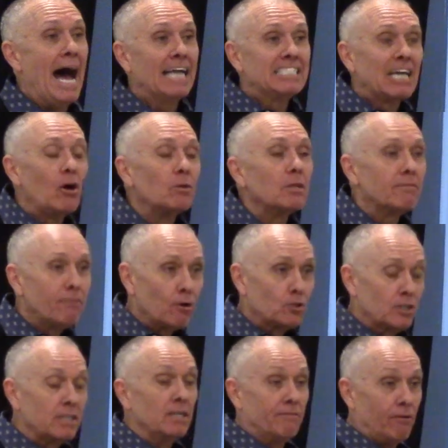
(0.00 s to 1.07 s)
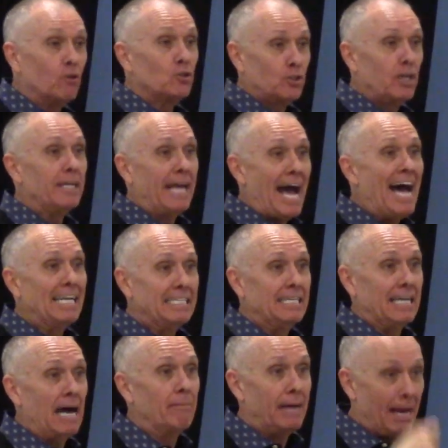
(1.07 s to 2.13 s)
I told them the first Sunday, the first Sunday I
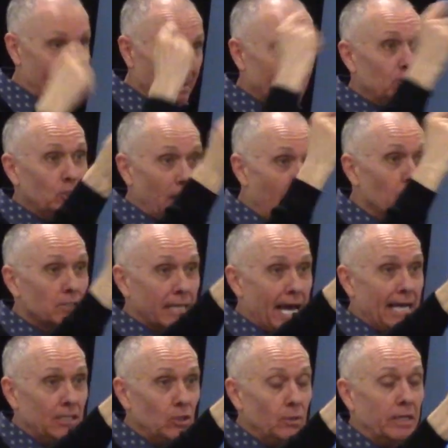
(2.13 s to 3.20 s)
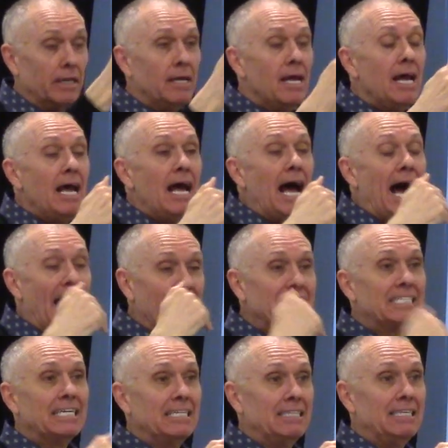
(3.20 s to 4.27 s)
did, I, mean, I made sure I was the guy doing it. I
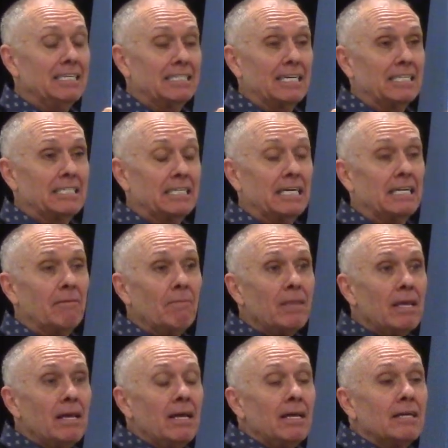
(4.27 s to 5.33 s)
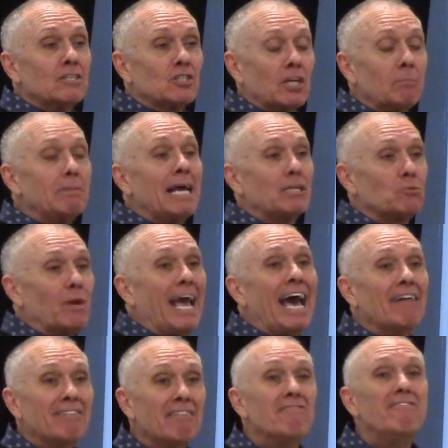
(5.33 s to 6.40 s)
said this, I said, sometimes we
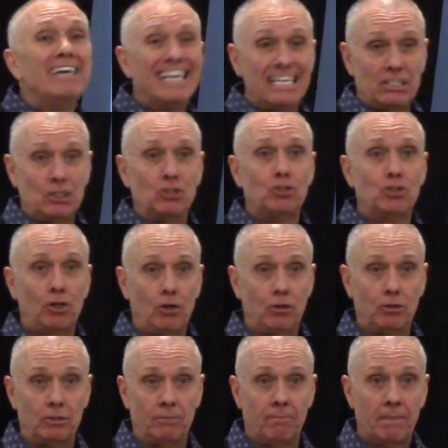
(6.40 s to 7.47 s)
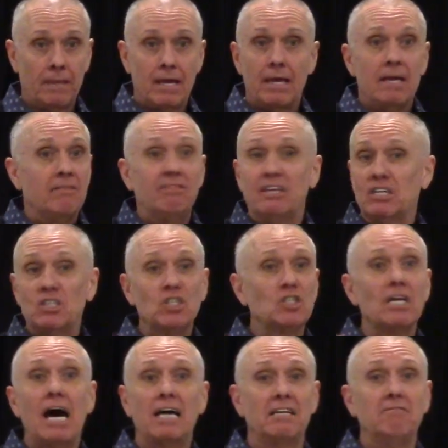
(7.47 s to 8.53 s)
have events in church. This is
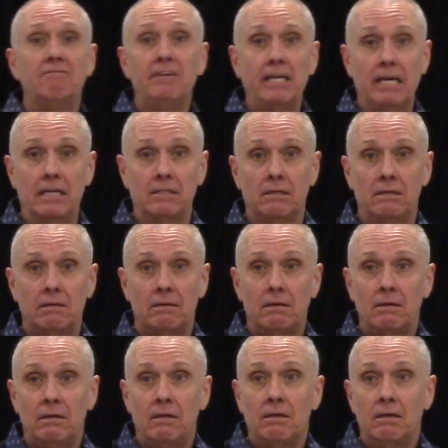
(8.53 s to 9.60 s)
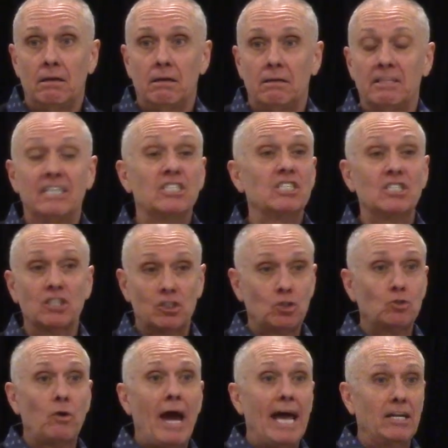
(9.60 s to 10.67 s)
not an event. This is a
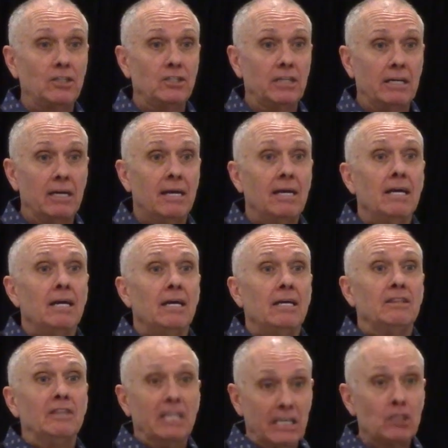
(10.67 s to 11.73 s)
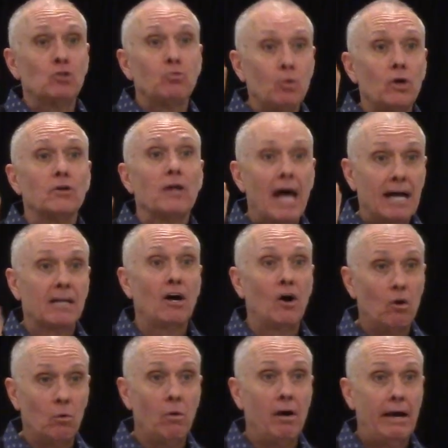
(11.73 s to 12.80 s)
strategy. This will not go
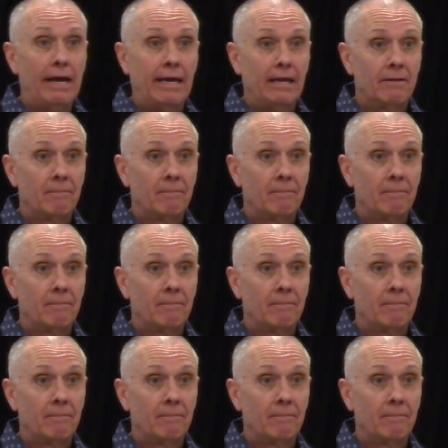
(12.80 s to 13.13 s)
away.